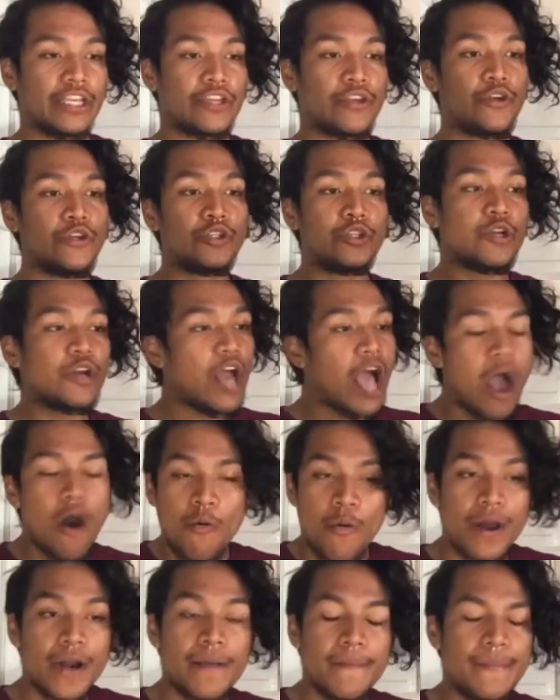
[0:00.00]
you do not
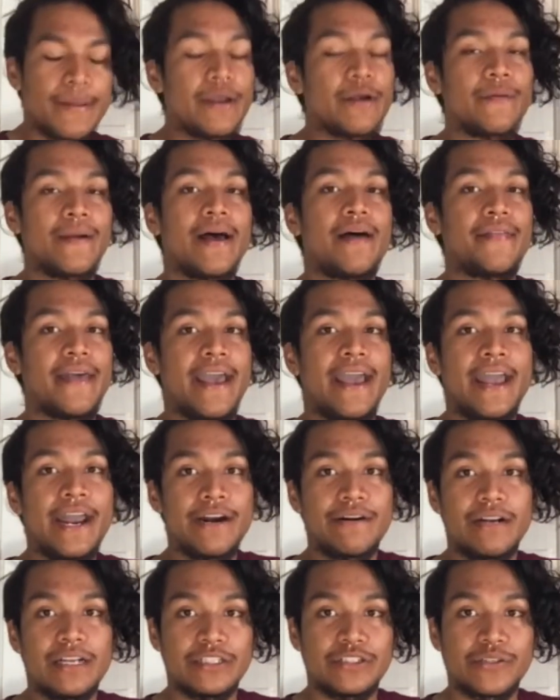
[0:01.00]
want to be around that
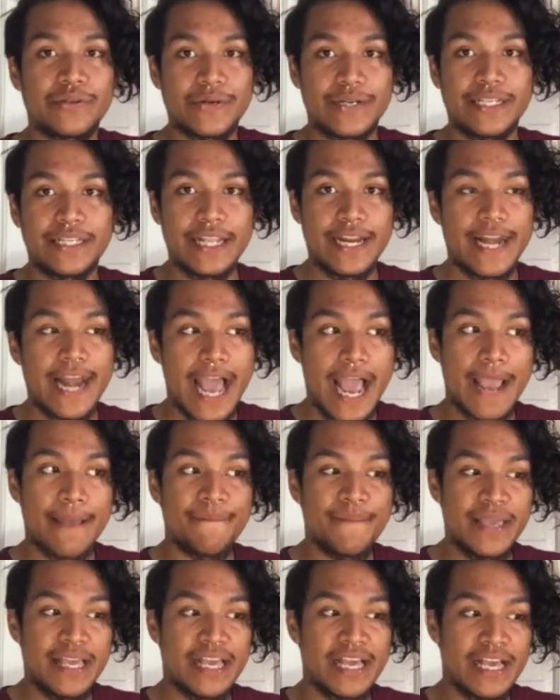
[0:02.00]
area during the night,
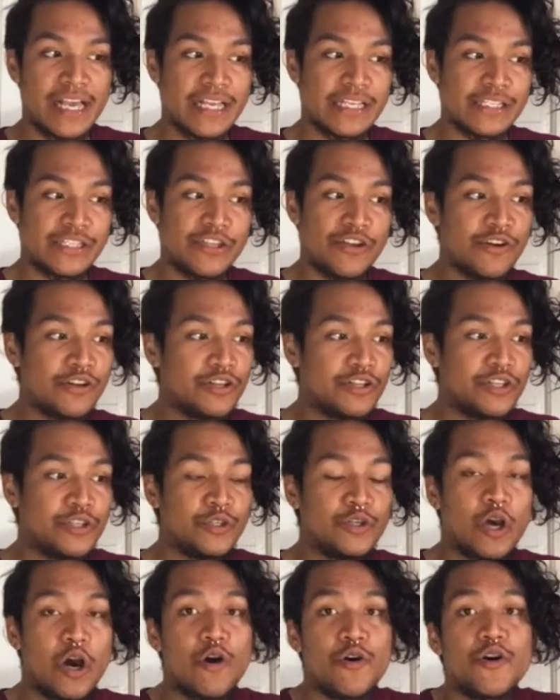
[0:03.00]
because you
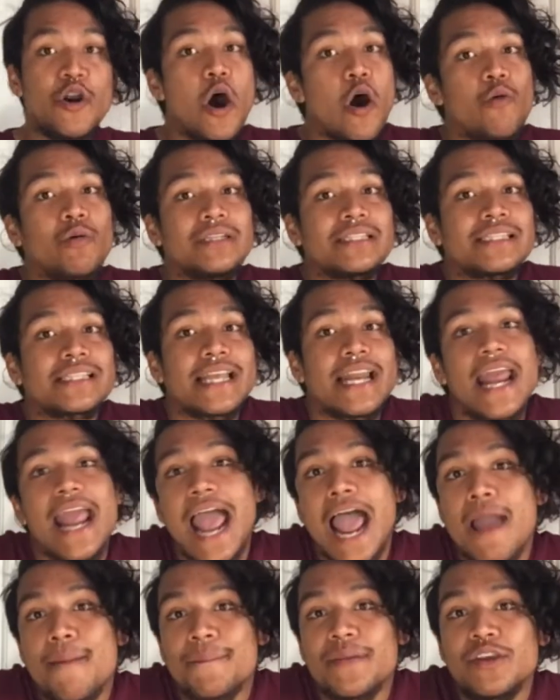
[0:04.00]
don't know what's gonna
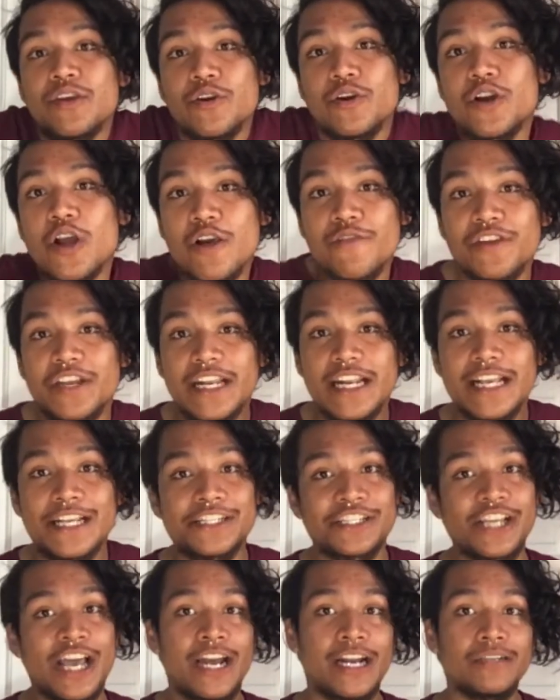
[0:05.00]
happen. You don't know if you're gonna get
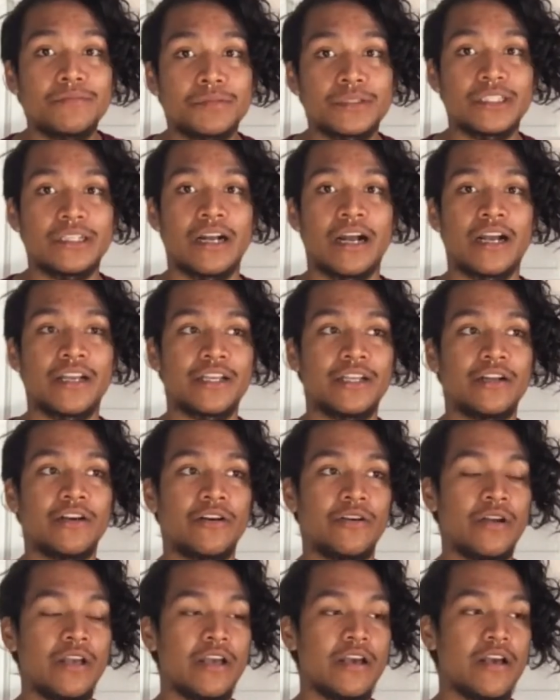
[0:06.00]
shot up or not, you know.